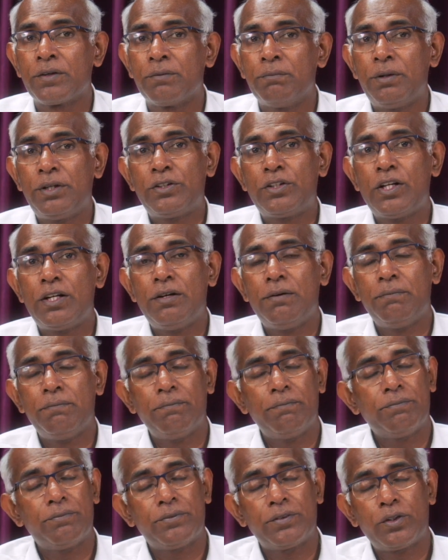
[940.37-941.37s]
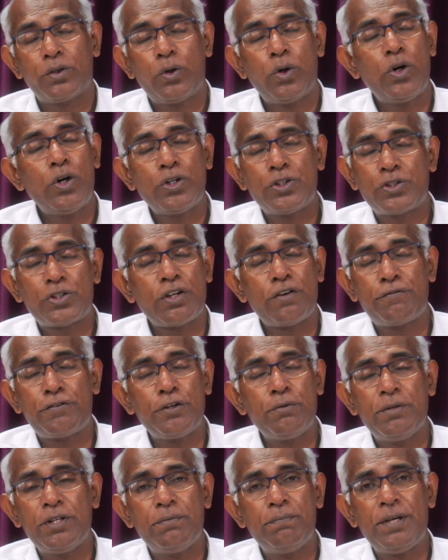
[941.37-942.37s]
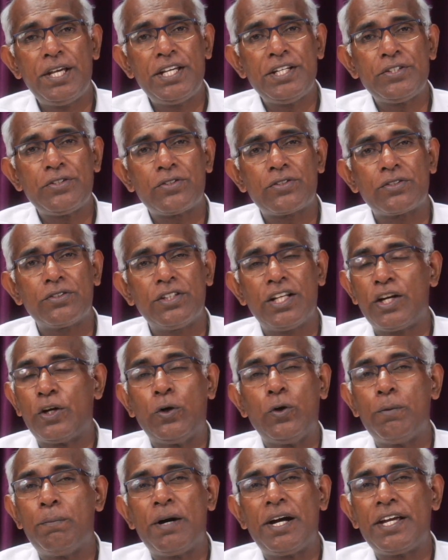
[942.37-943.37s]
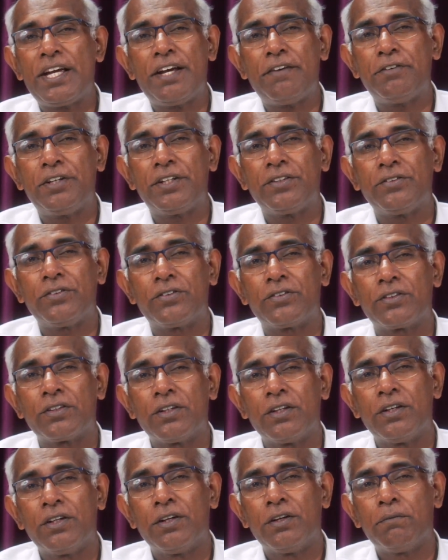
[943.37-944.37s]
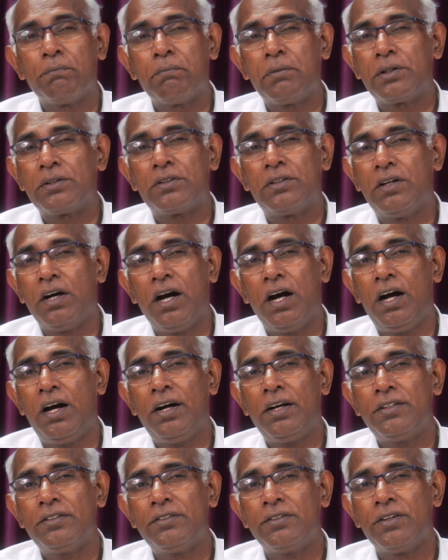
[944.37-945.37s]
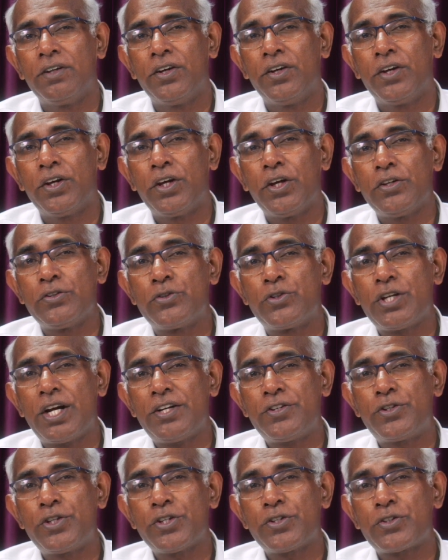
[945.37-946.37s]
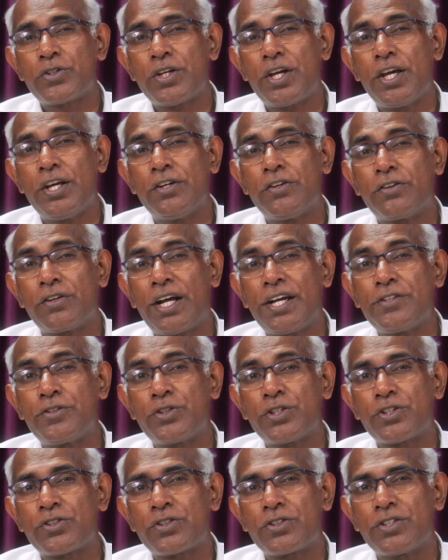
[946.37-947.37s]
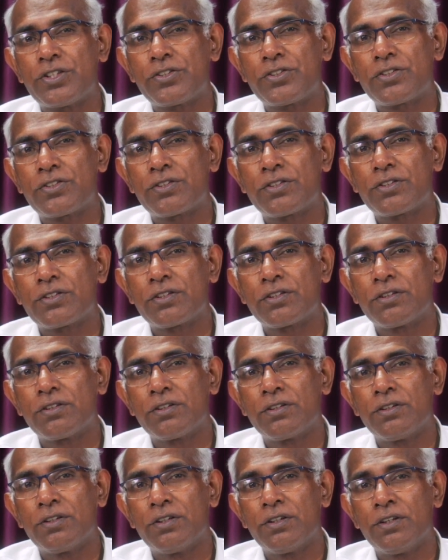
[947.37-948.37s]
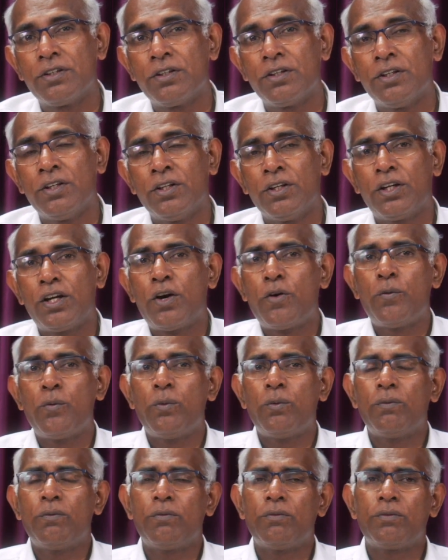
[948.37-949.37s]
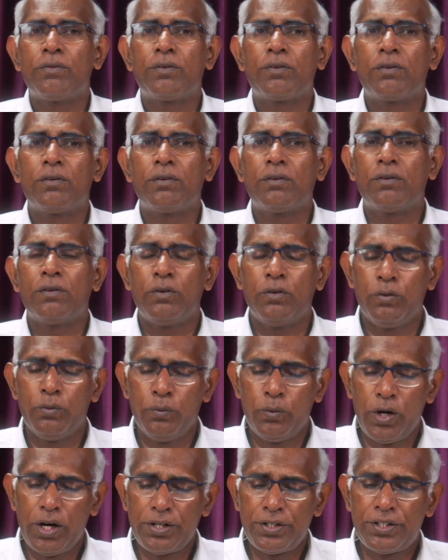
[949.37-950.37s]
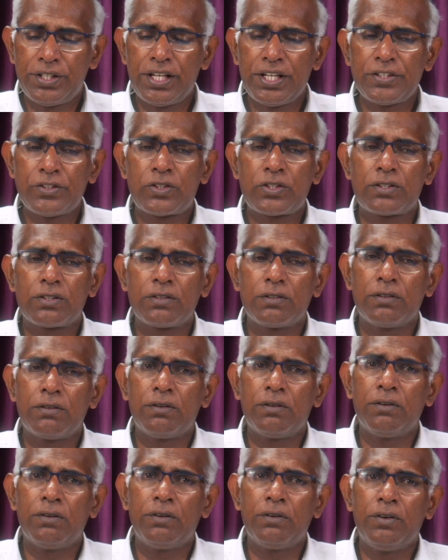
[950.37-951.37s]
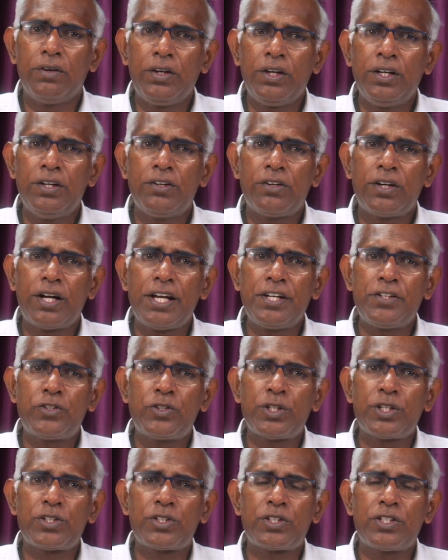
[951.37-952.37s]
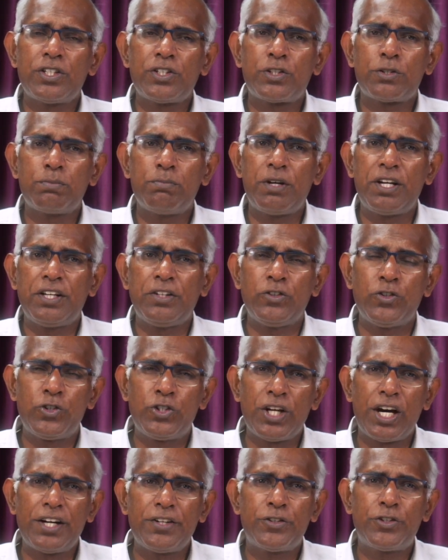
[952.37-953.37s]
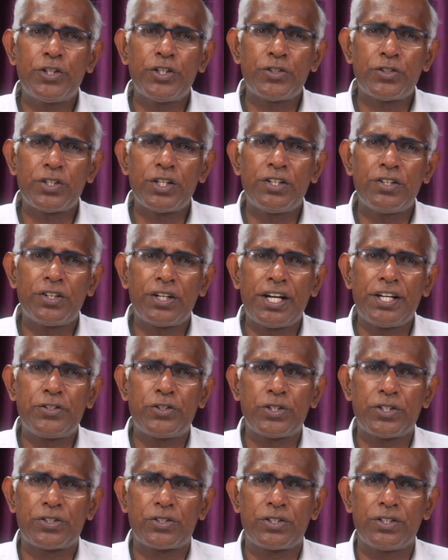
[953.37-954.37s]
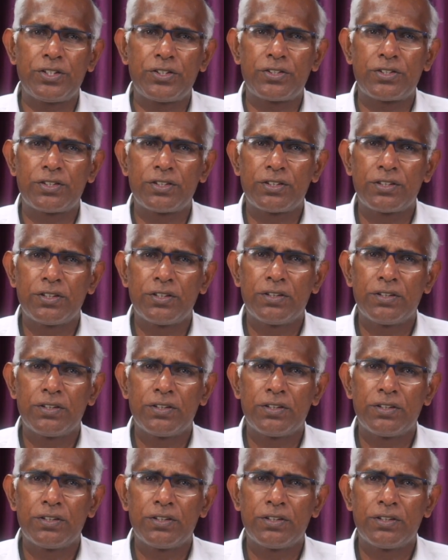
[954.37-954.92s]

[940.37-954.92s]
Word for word: But the courts of human beings, they go by evidence. But God, He judges in righteousness. Now, what does in righteousness mean judges in righteousness.